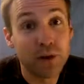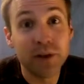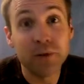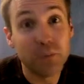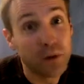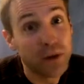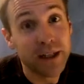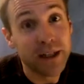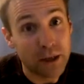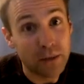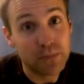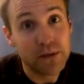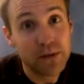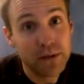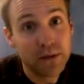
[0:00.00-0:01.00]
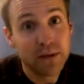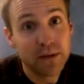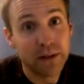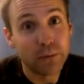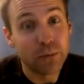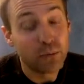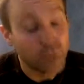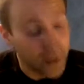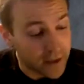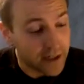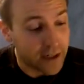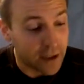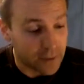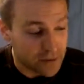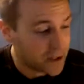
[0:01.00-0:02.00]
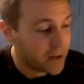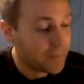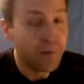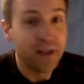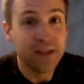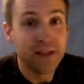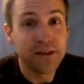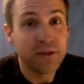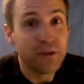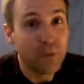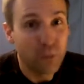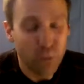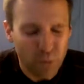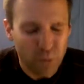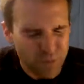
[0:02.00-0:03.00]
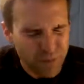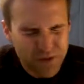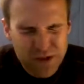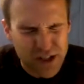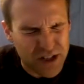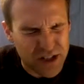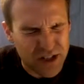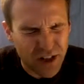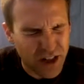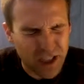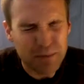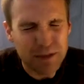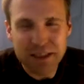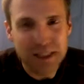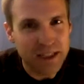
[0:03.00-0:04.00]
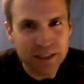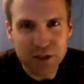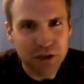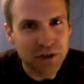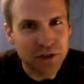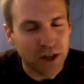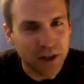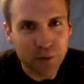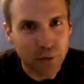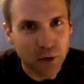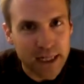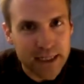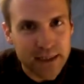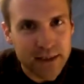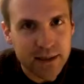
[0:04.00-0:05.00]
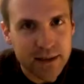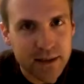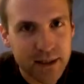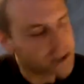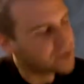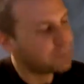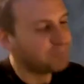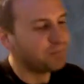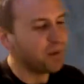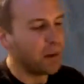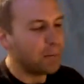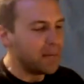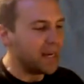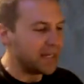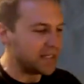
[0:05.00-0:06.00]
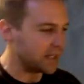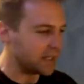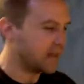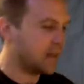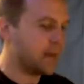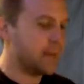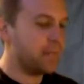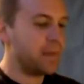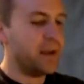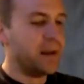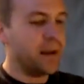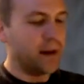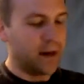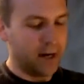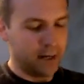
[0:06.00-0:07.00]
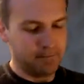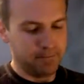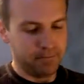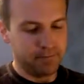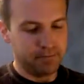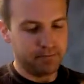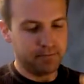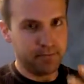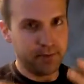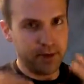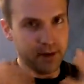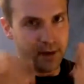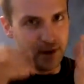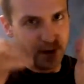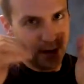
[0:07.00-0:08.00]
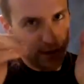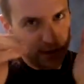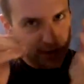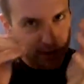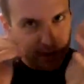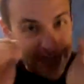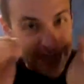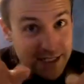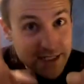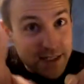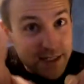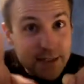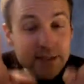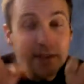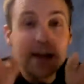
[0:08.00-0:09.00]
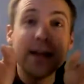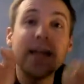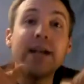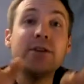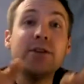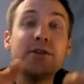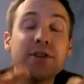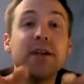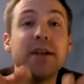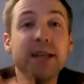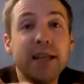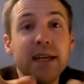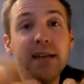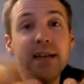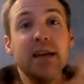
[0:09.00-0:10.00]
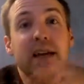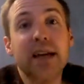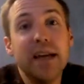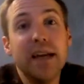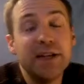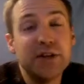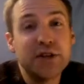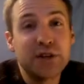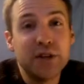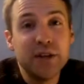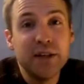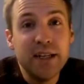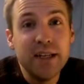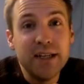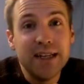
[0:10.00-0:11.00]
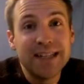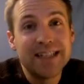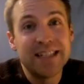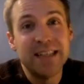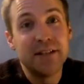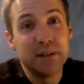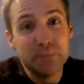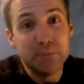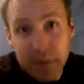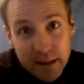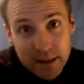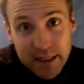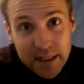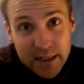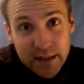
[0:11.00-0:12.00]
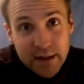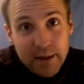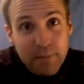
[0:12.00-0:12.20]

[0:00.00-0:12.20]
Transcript: really helps. It really helps. It's just documentation done right. It's amazing. The next thing an editor's going to need is extensibility.